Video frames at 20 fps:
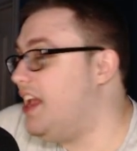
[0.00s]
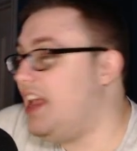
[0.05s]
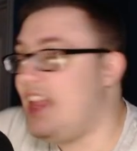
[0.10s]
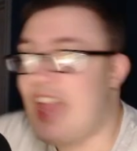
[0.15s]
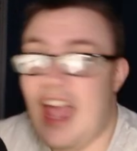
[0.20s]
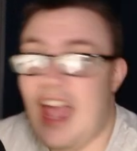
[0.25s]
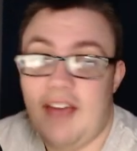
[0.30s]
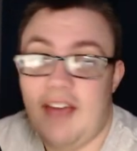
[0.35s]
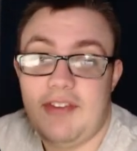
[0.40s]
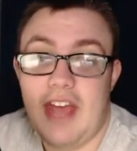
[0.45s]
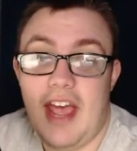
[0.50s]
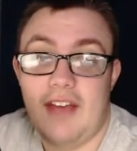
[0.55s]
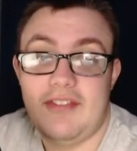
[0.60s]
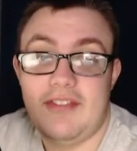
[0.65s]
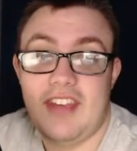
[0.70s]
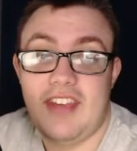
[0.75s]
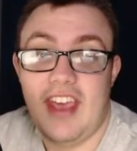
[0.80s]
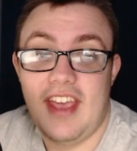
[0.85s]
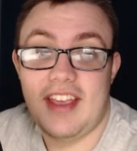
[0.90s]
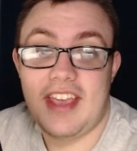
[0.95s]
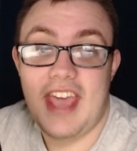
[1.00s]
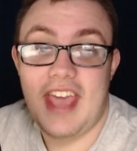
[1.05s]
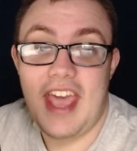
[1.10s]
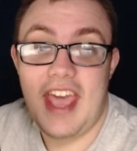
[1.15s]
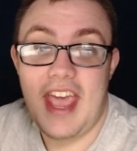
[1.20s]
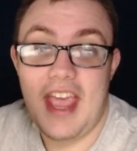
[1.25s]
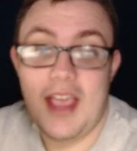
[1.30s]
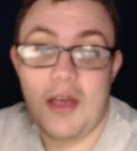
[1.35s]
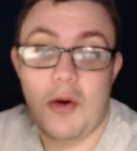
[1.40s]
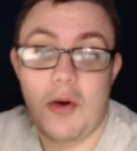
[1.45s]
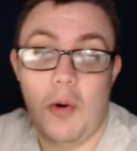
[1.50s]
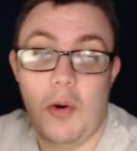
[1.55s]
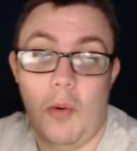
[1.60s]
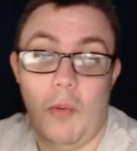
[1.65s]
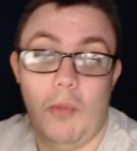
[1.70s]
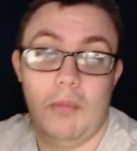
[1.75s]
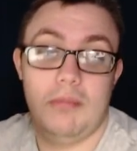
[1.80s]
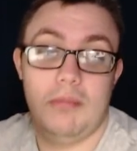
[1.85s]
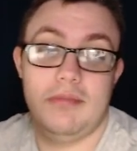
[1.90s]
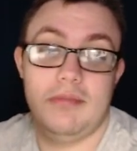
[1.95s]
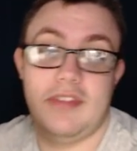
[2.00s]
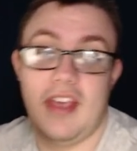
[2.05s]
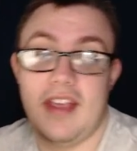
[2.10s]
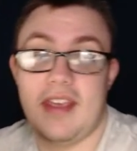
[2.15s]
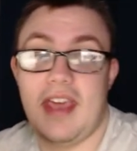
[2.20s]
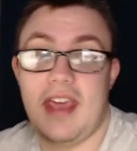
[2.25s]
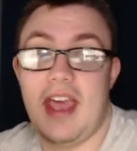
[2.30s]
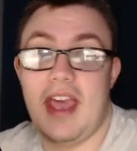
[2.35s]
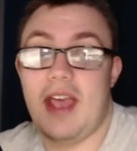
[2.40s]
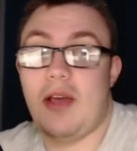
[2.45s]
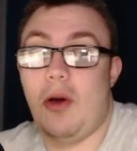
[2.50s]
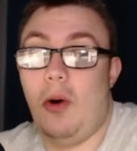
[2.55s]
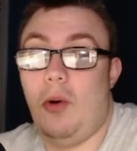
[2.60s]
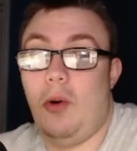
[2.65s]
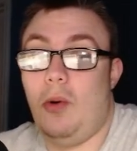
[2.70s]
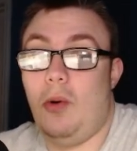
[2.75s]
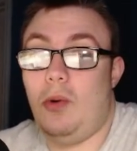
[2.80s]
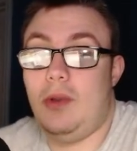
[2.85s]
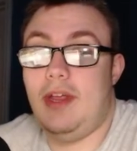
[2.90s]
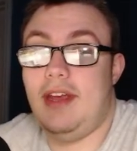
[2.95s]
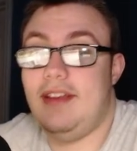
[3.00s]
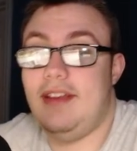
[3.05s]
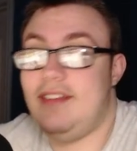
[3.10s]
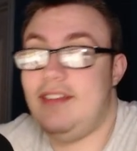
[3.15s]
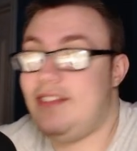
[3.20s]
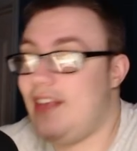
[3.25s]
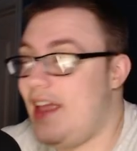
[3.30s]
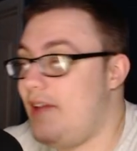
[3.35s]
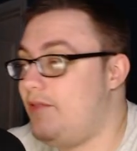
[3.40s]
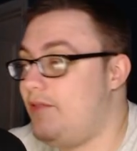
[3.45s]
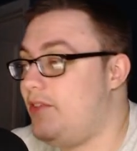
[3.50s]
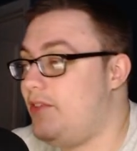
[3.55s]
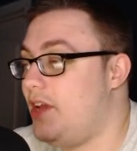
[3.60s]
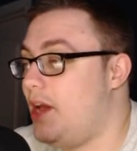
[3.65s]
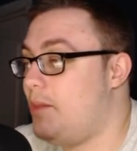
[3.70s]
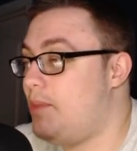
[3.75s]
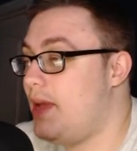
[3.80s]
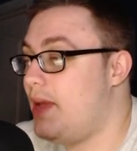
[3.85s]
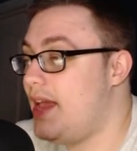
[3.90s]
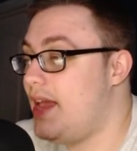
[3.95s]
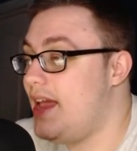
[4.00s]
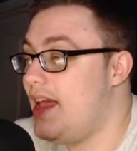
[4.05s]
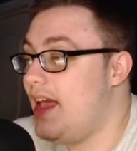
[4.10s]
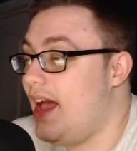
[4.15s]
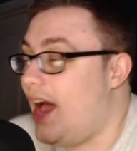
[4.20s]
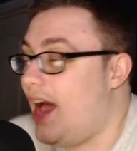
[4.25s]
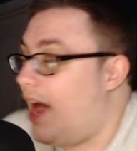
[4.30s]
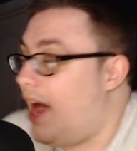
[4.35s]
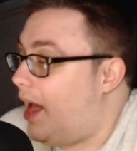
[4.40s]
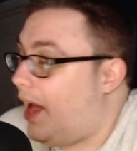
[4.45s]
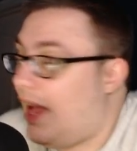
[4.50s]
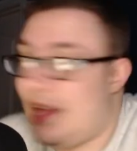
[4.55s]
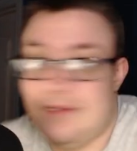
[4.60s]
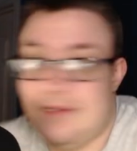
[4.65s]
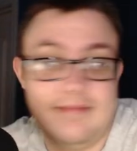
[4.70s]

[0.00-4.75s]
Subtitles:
you have to have 10k gold saved up. I